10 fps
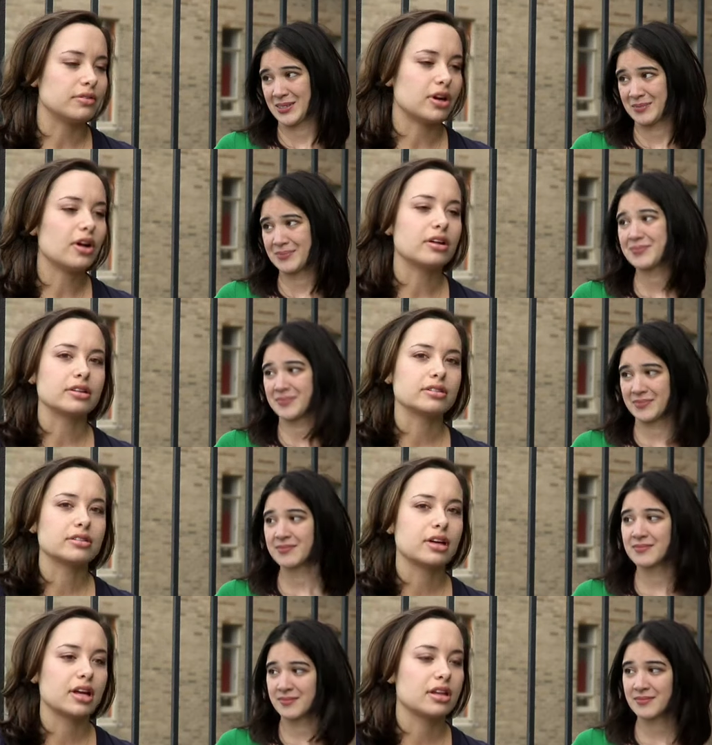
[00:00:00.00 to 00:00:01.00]
Speaker 1: of at all.
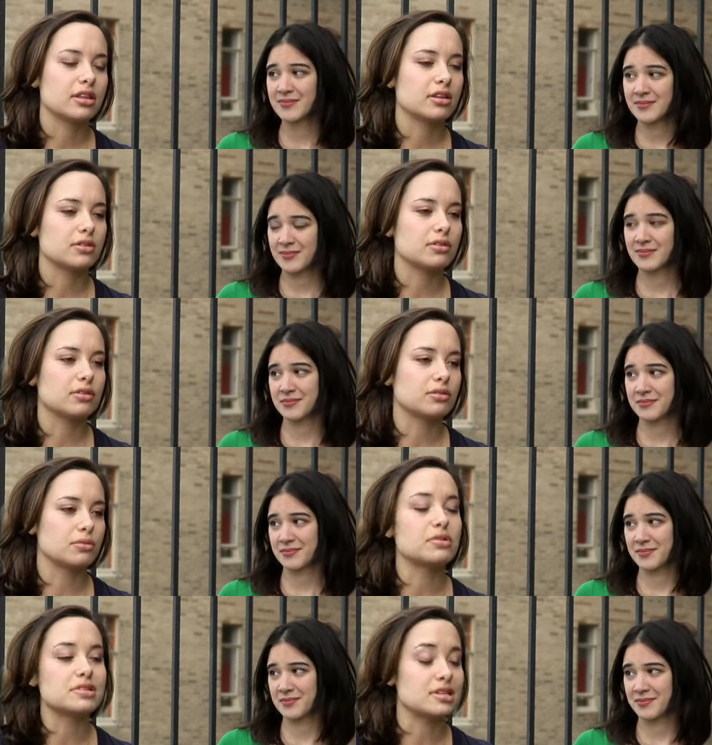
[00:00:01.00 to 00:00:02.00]
Mm-hmm. And I think you,
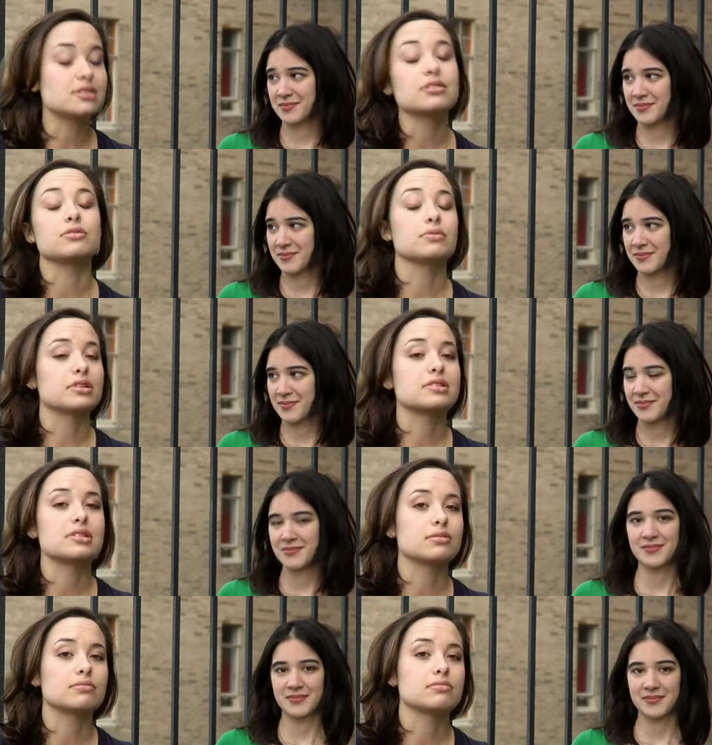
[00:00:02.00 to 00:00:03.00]
through the season, you really
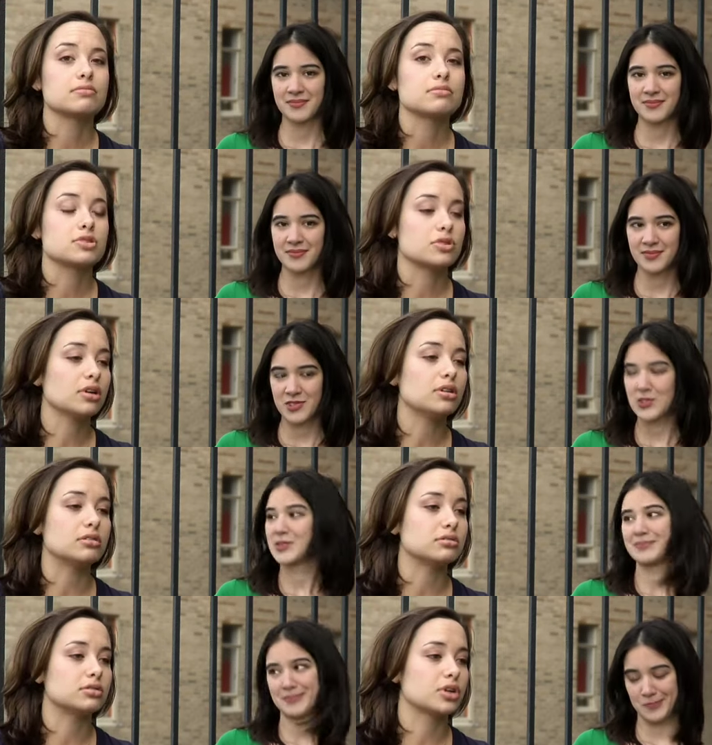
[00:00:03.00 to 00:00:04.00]
see them
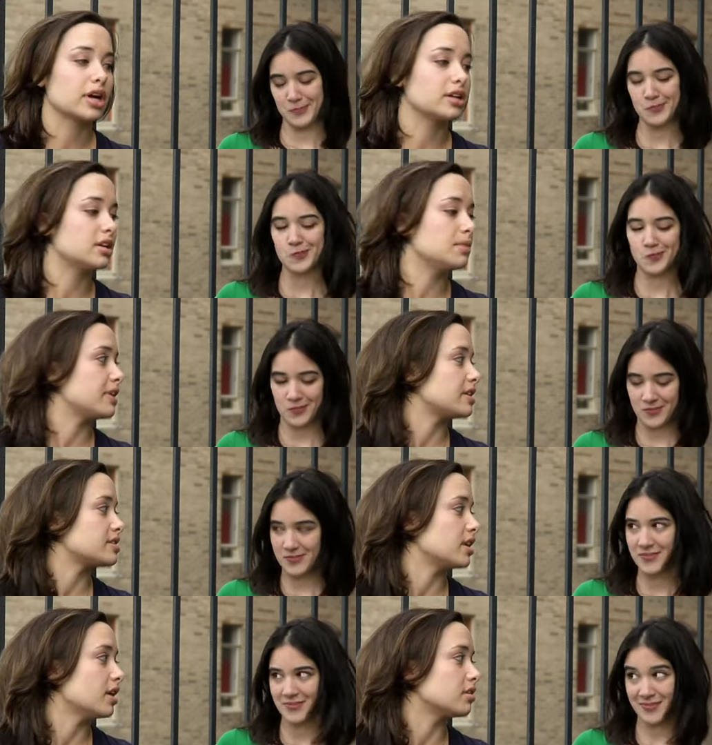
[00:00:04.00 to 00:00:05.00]
struggle trying to keep that
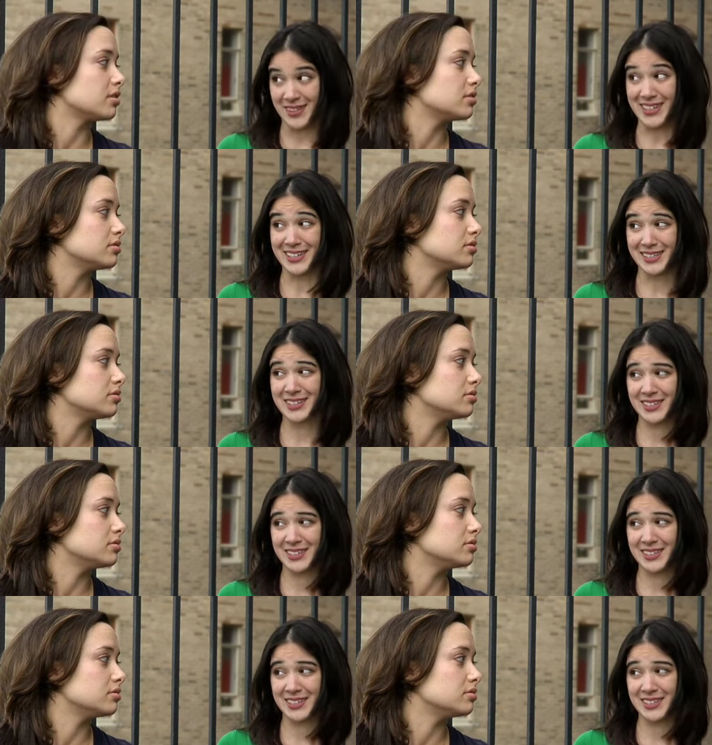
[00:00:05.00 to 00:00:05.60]
together, yeah.